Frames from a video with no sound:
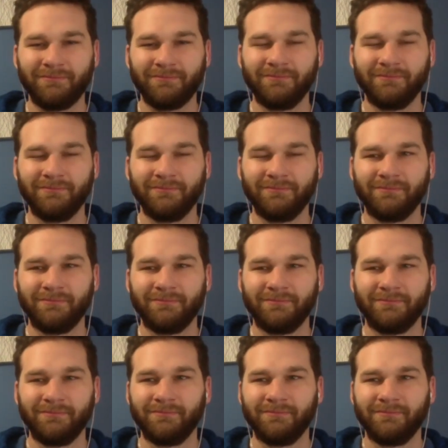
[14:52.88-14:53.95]

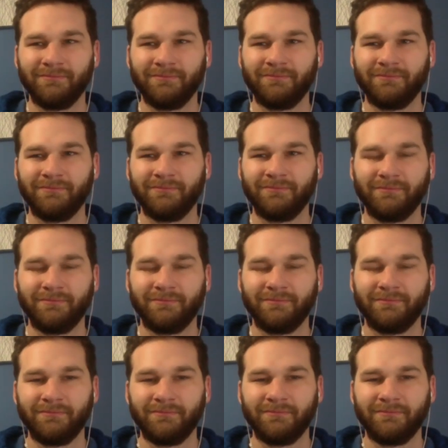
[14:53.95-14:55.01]

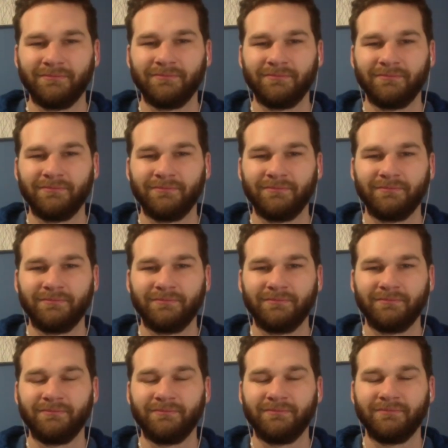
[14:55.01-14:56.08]

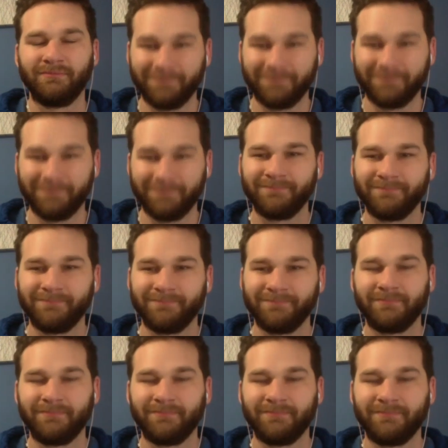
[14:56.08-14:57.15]

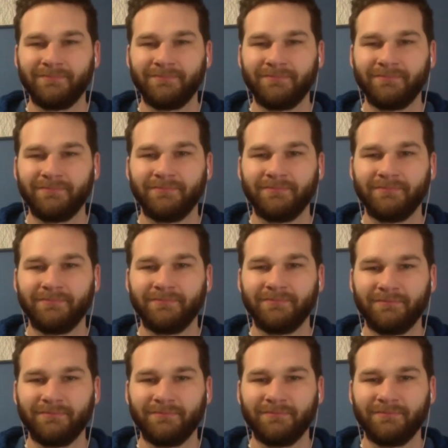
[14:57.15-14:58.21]

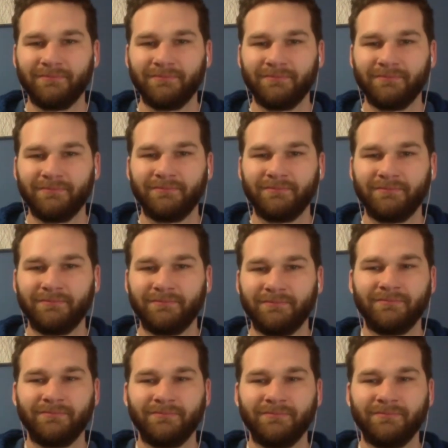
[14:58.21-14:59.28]

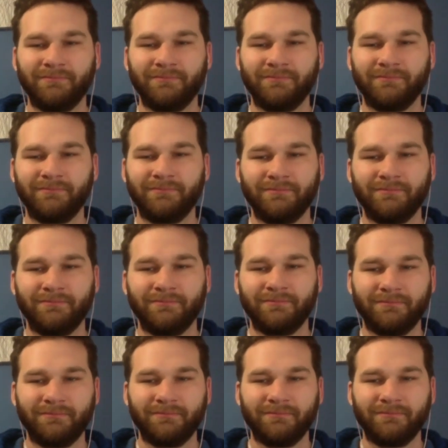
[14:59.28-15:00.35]

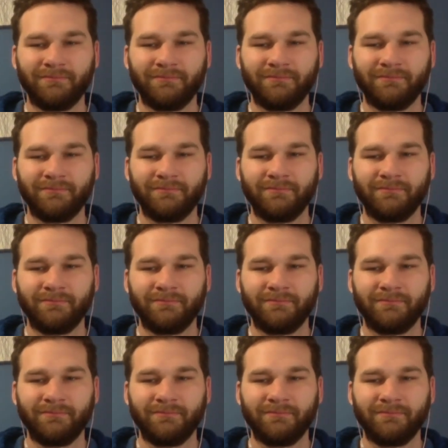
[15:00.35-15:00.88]
(not speaking)